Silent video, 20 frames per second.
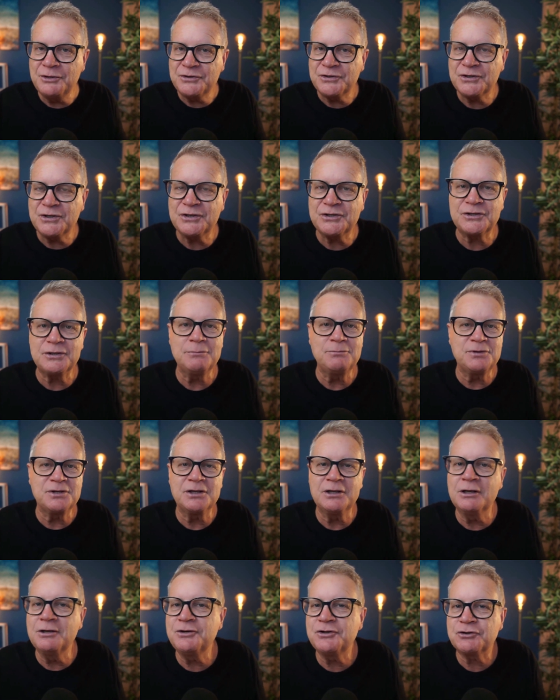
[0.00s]
systems and
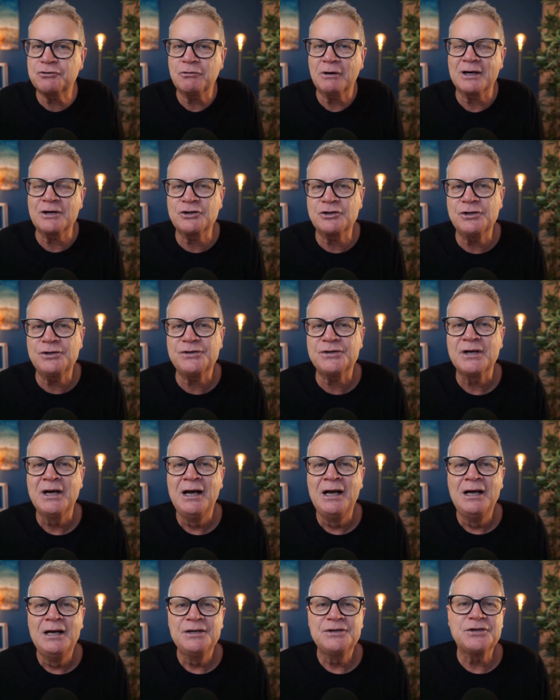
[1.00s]
those structures.
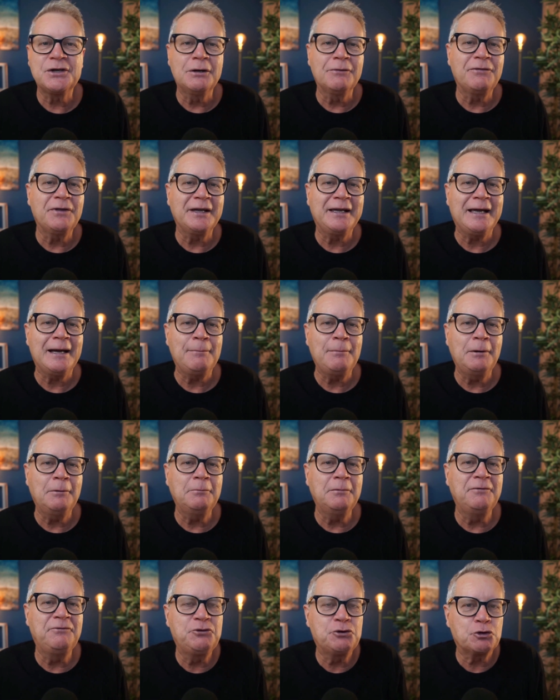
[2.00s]
So if they come up
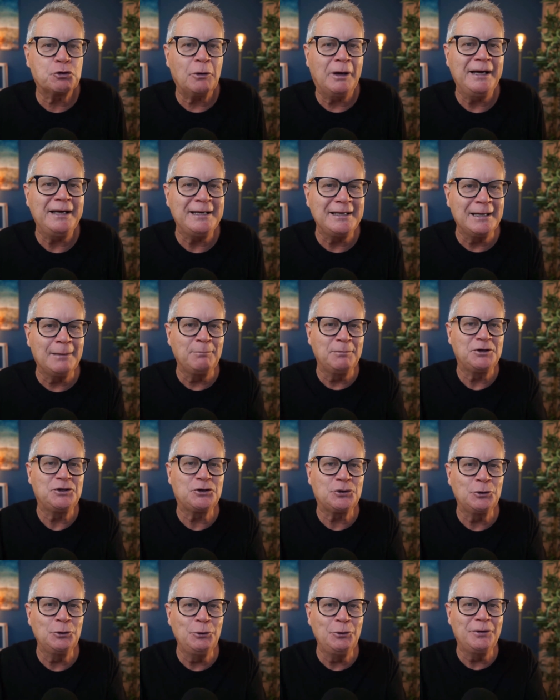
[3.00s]
with trait number
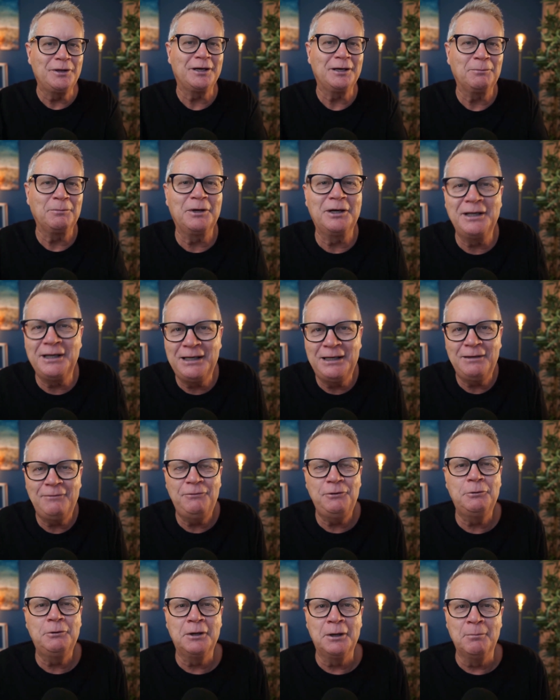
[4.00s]
two that I'm going to give
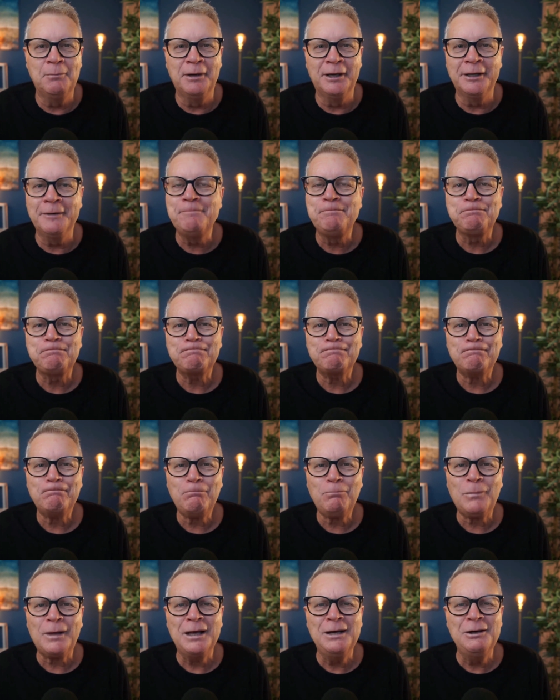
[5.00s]
you in a minute,
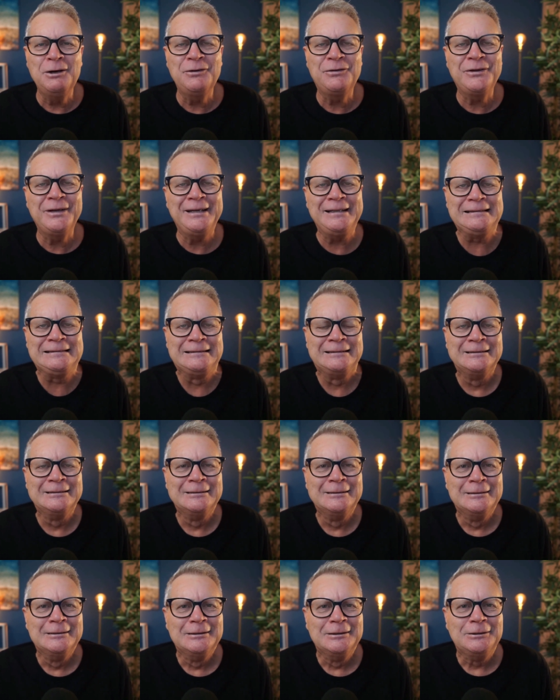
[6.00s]
and you think,
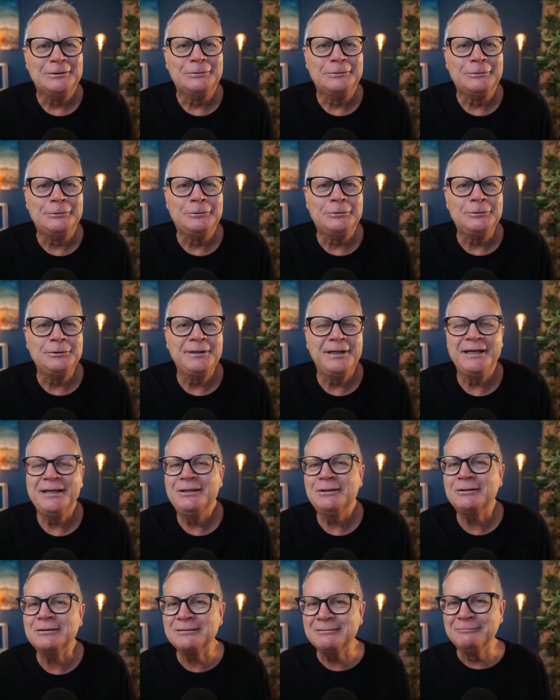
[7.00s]
oh, they're
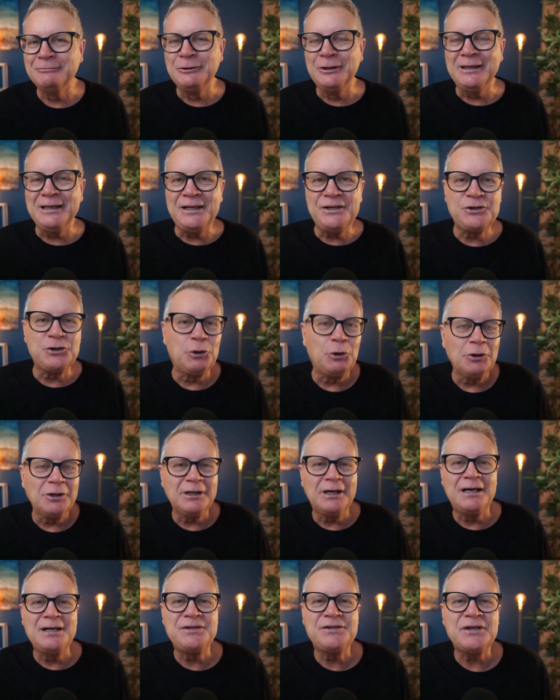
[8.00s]
not really as
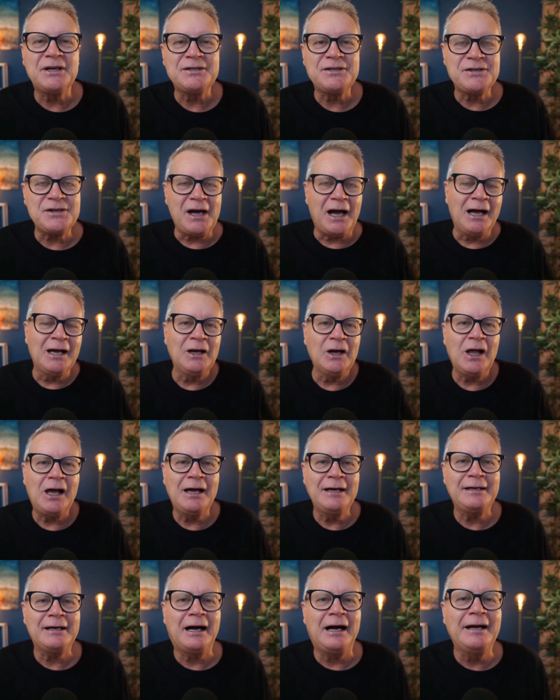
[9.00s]
organized as I
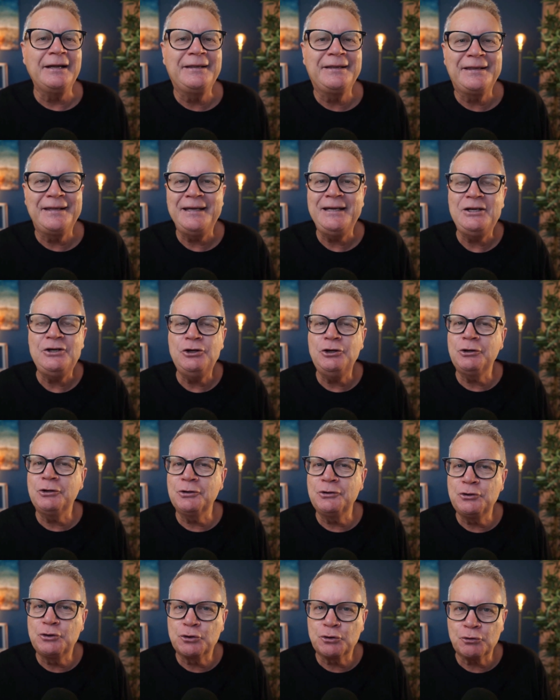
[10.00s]
like, I think you
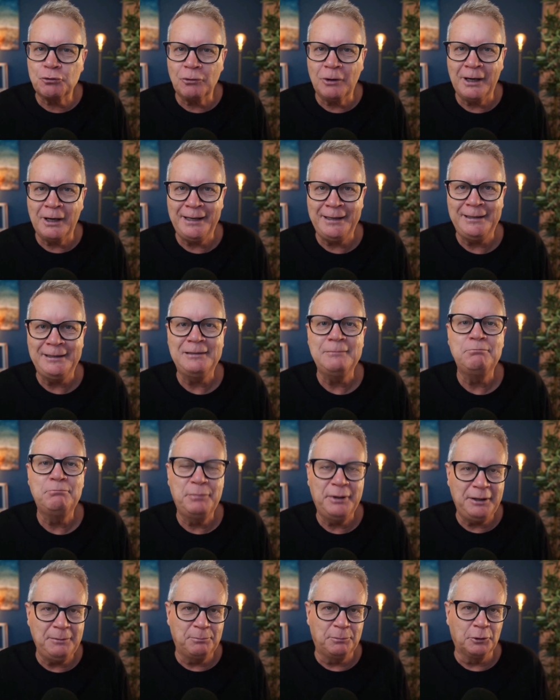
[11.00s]
can train
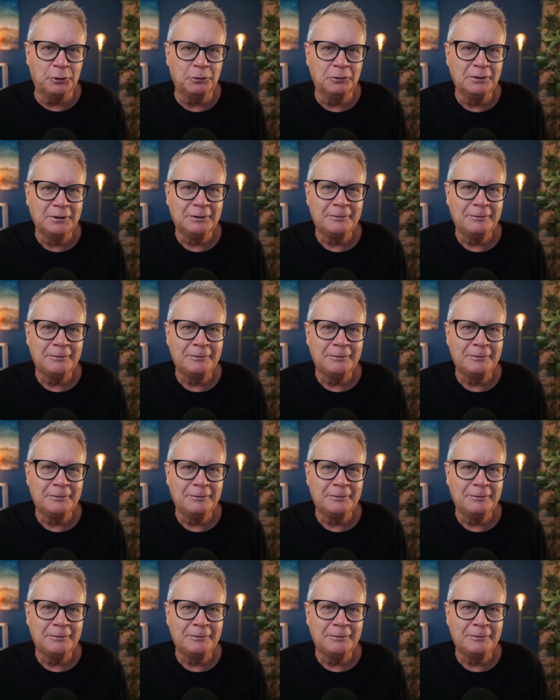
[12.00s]
people